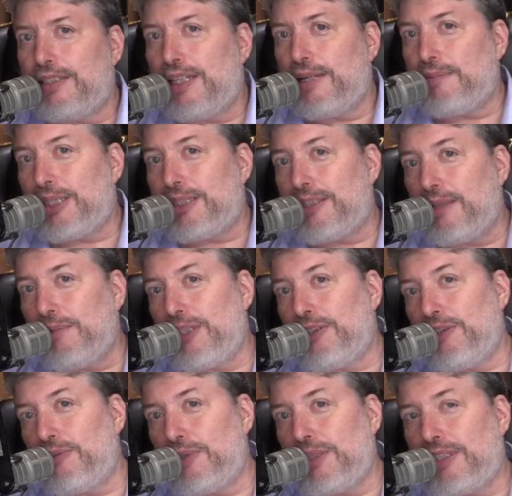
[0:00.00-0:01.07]
I mean, it's something
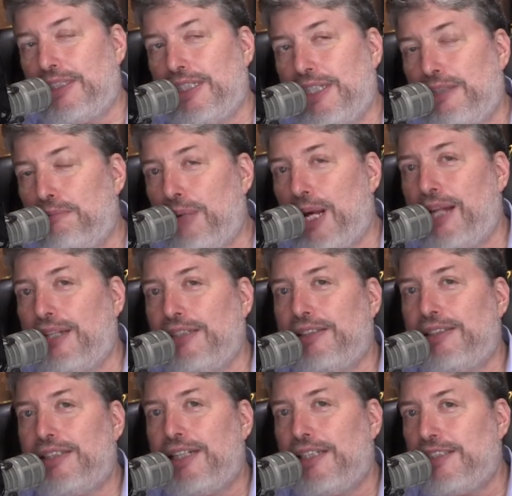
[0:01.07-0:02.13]
you would see in Bali
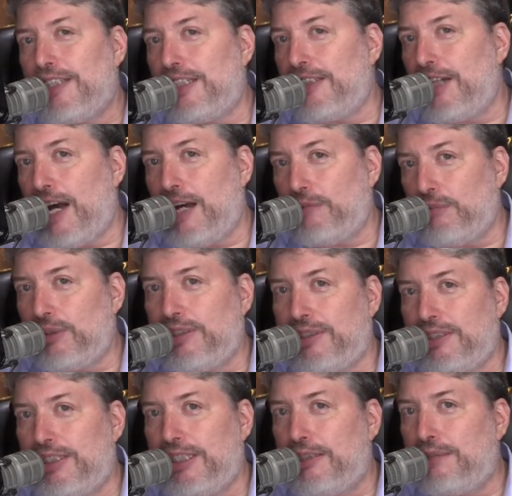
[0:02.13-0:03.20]
today, something I would
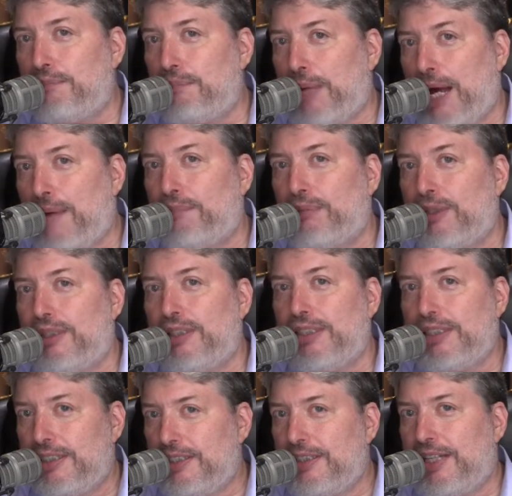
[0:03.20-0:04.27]
see in Papua.
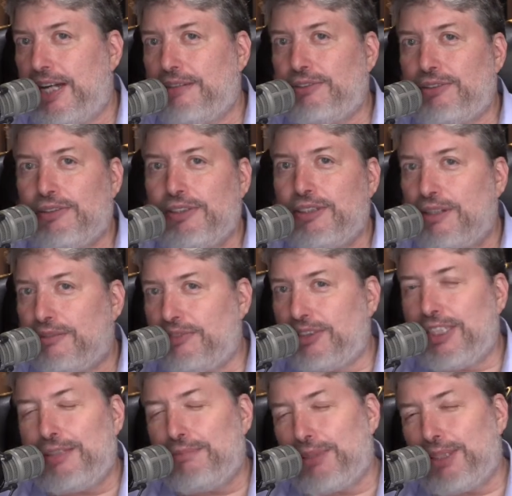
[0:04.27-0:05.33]
I've seen
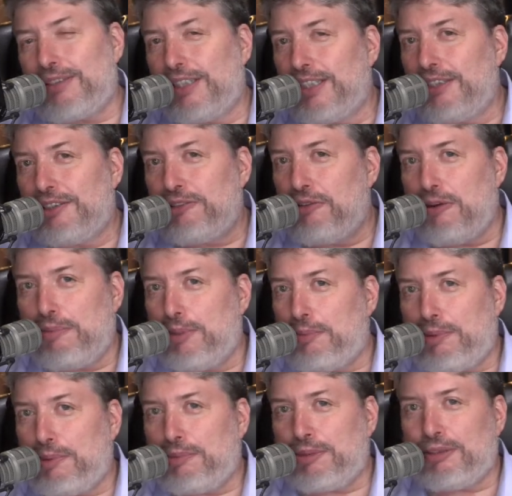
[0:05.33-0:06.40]
it, but normally
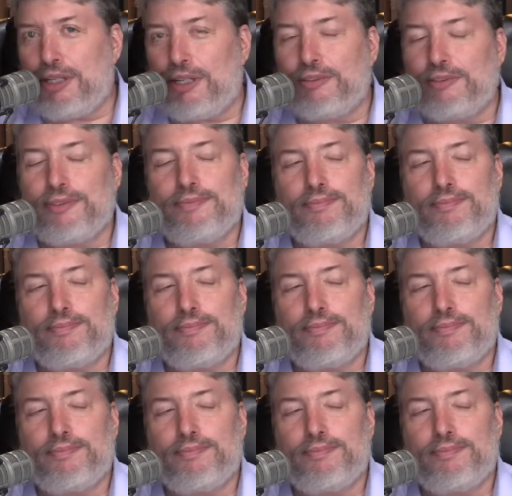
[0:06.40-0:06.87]
people don't.